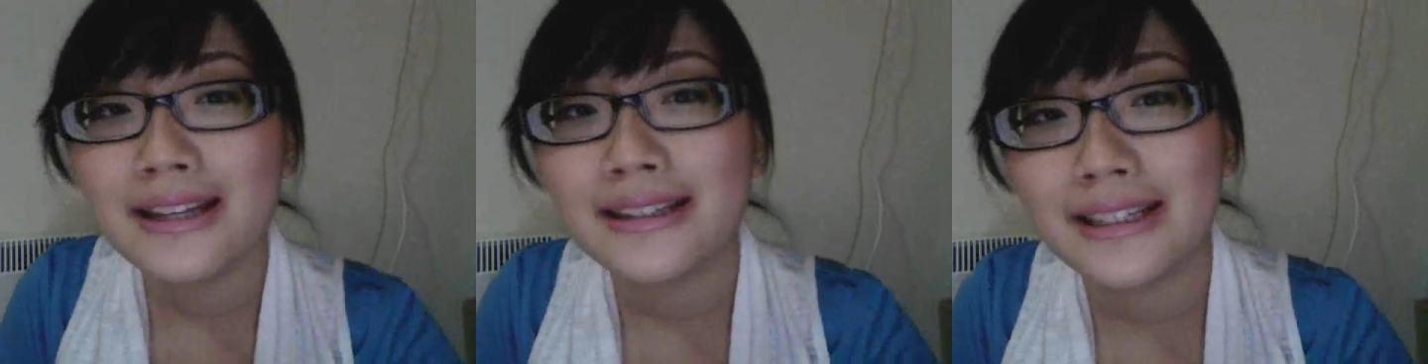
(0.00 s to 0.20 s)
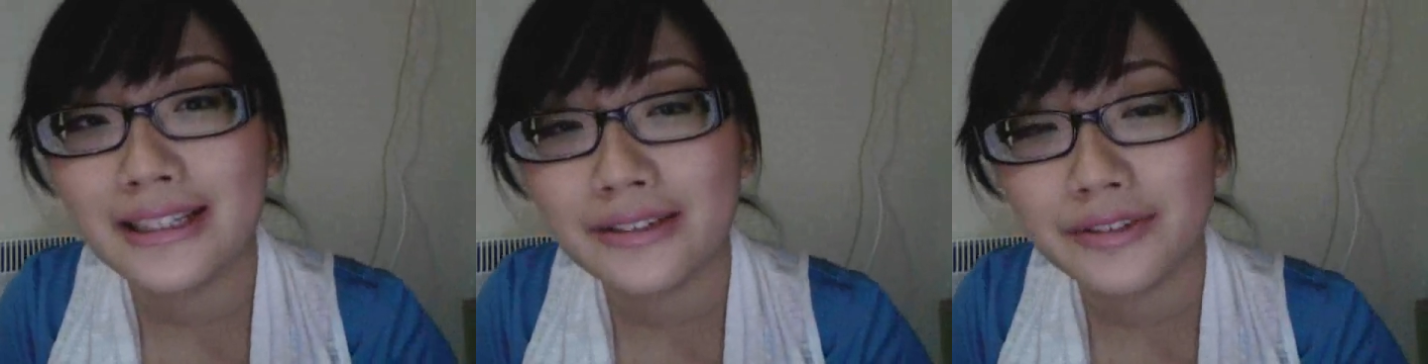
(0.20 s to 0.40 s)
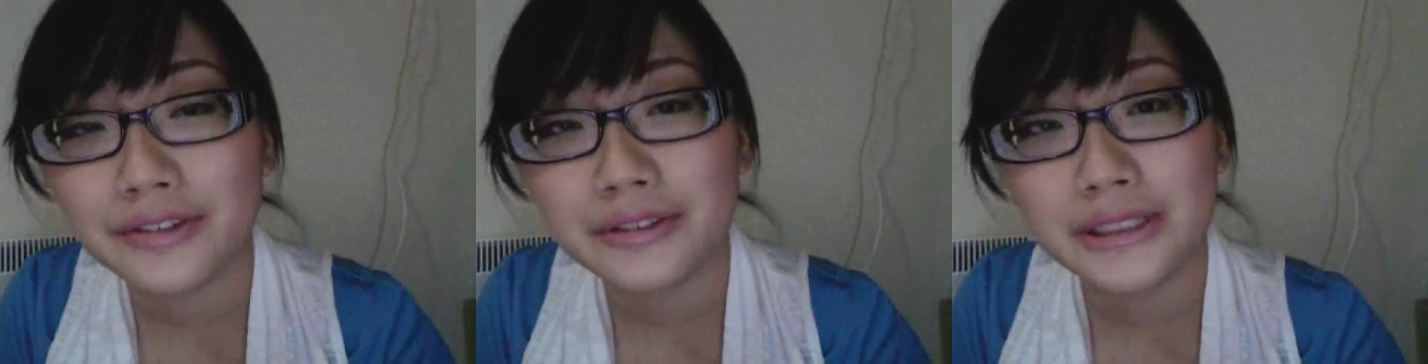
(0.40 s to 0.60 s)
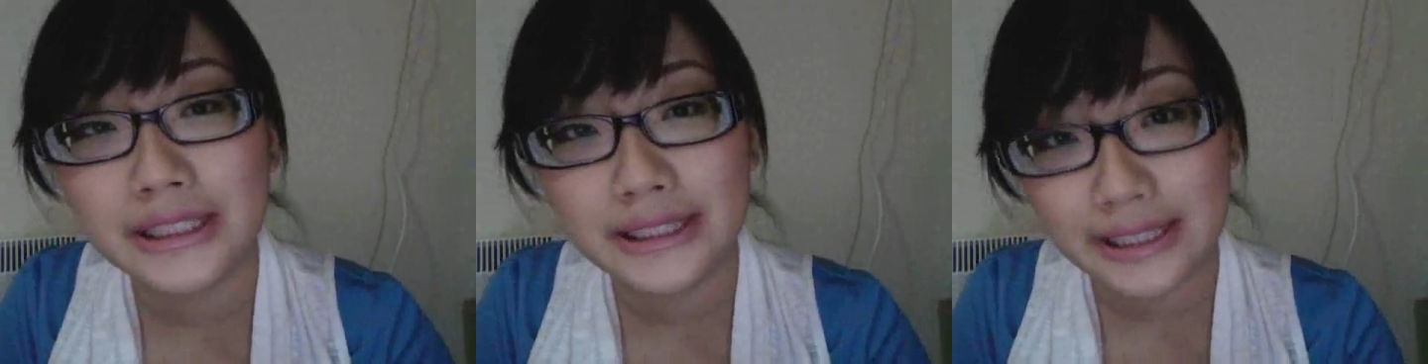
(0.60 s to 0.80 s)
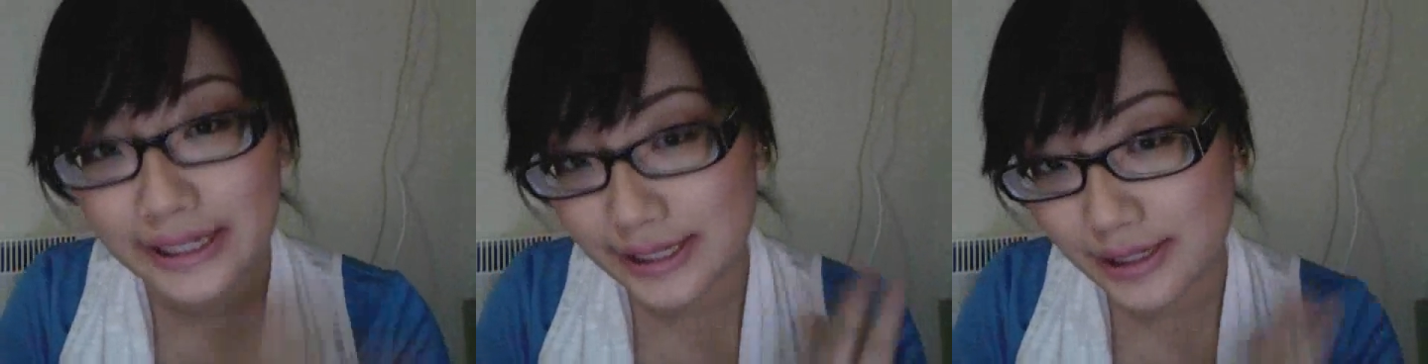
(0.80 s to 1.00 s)
They give a really
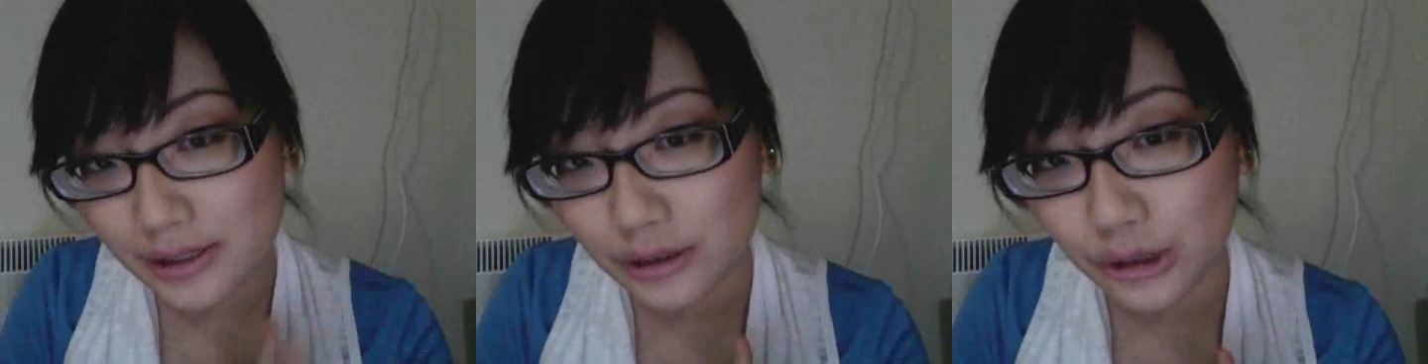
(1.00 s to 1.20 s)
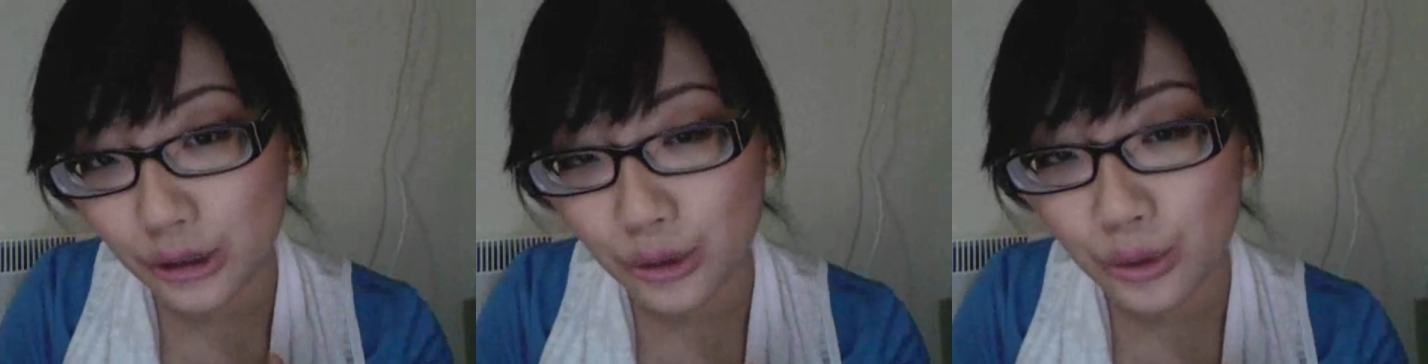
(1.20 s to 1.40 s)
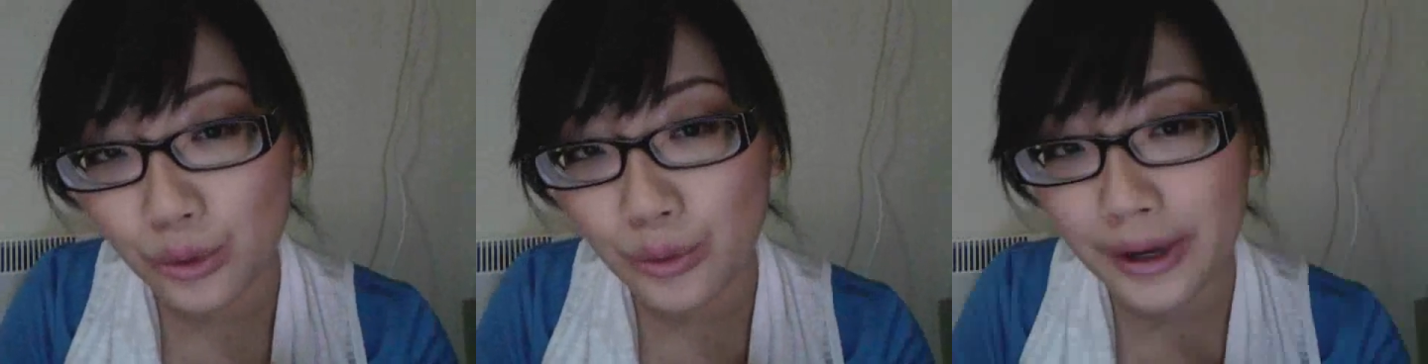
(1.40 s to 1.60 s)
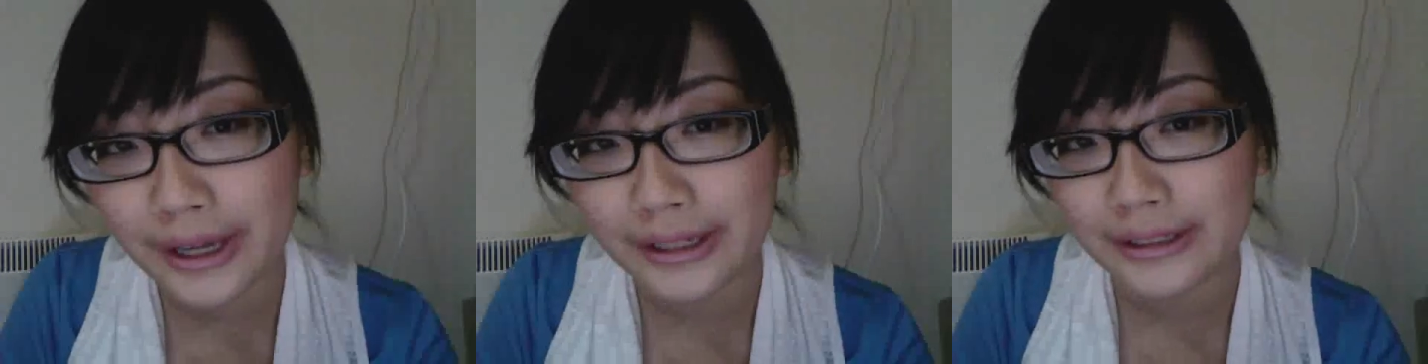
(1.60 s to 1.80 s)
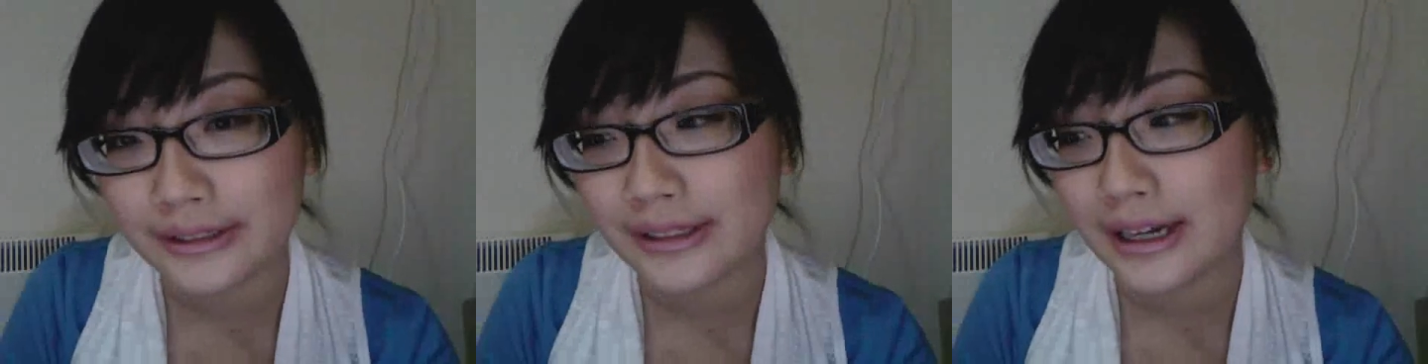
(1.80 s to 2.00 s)
nice glow,
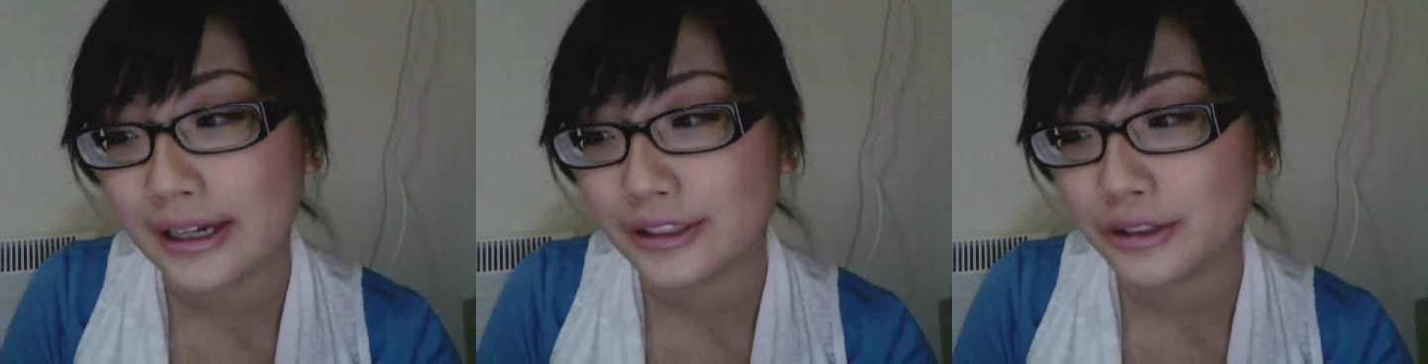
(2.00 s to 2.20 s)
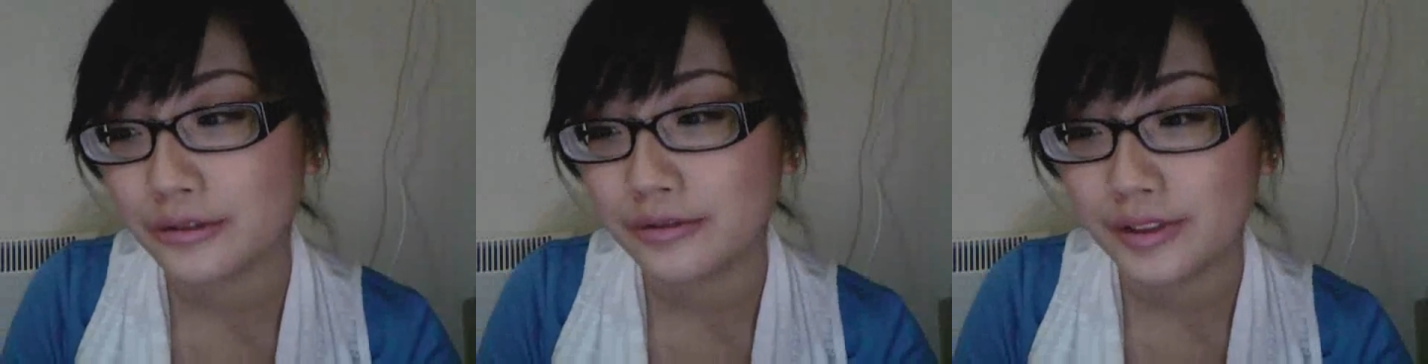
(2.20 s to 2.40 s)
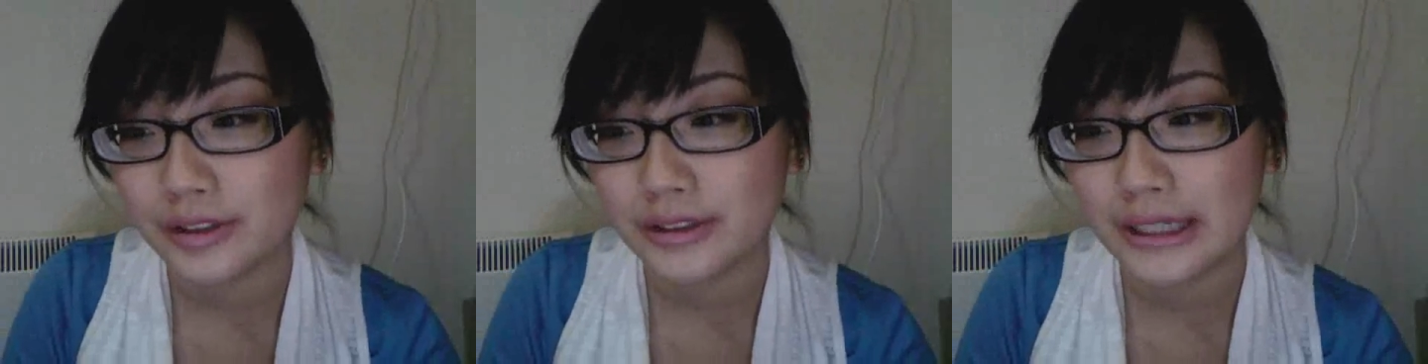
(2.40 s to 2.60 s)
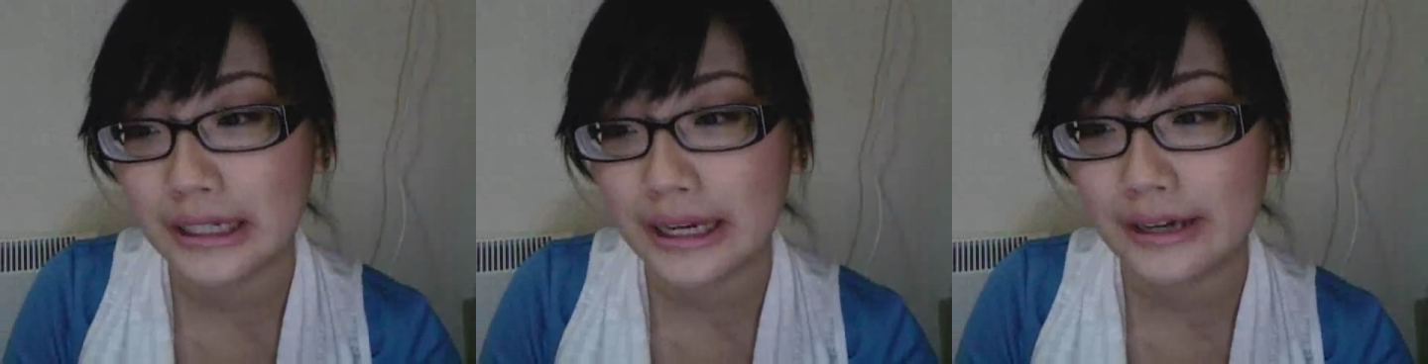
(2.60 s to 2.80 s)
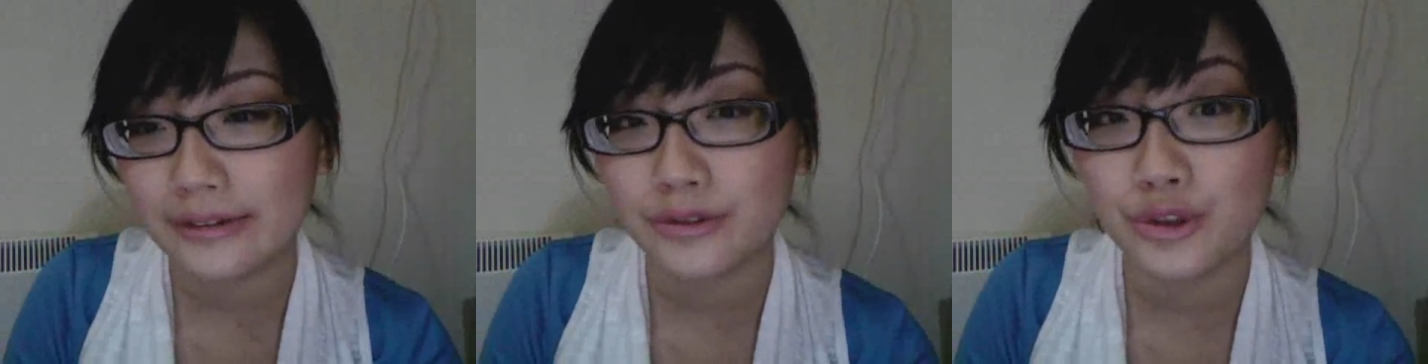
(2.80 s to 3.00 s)
and I don't feel that
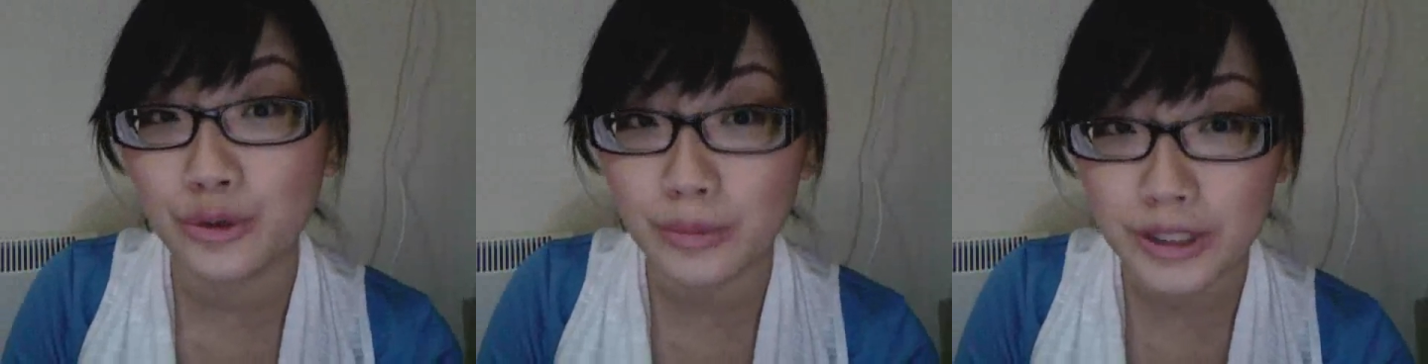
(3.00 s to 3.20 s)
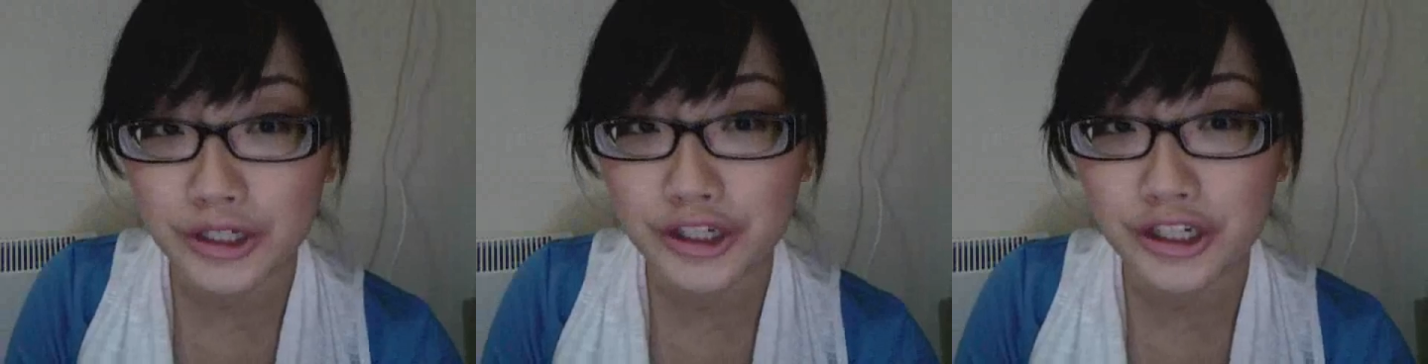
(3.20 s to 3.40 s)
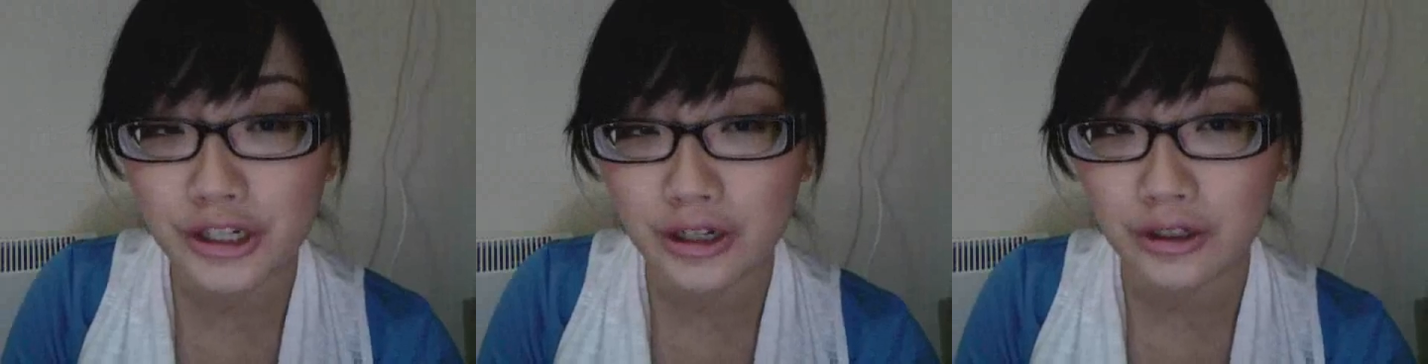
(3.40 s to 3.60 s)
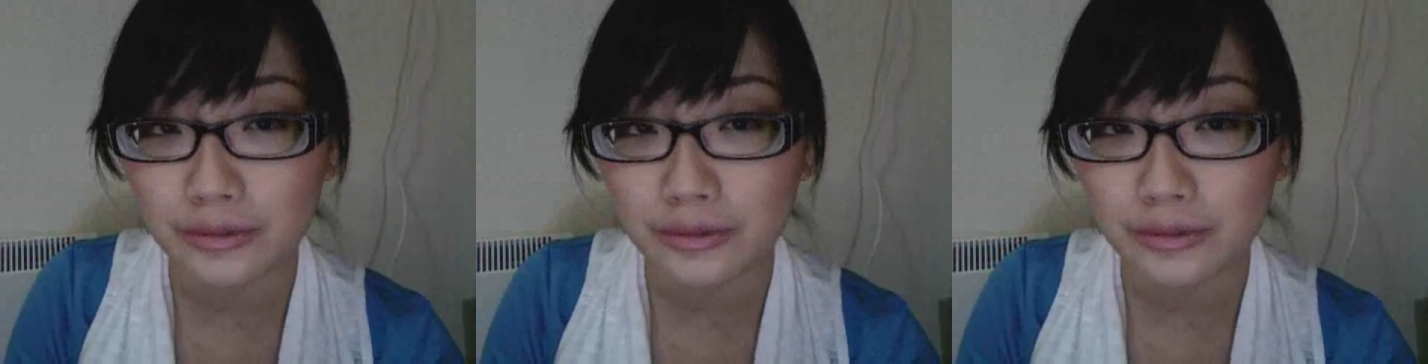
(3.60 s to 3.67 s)
I have too much